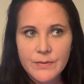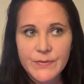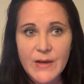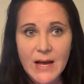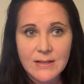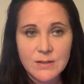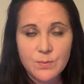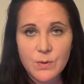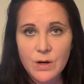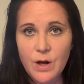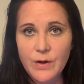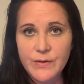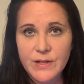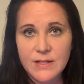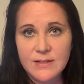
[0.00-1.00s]
That's what
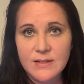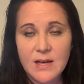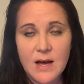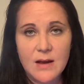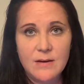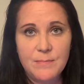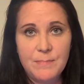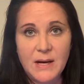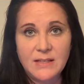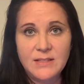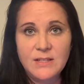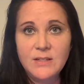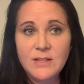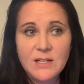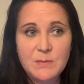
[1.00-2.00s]
all these gut
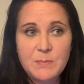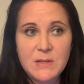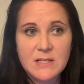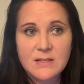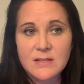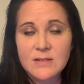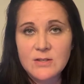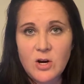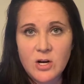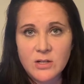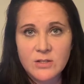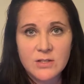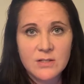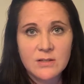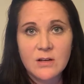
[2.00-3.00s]
bacteria pieces are
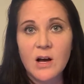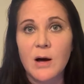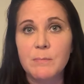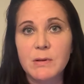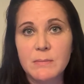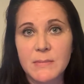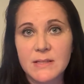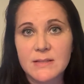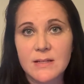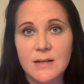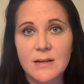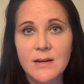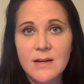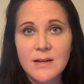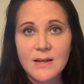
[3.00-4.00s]
just
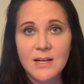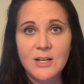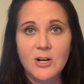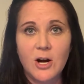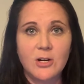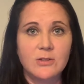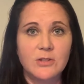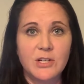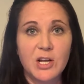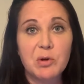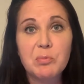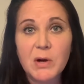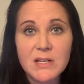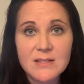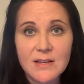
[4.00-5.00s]
complementing in our learning
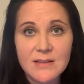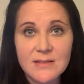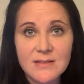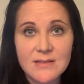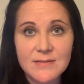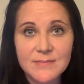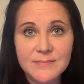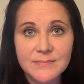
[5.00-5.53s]
process.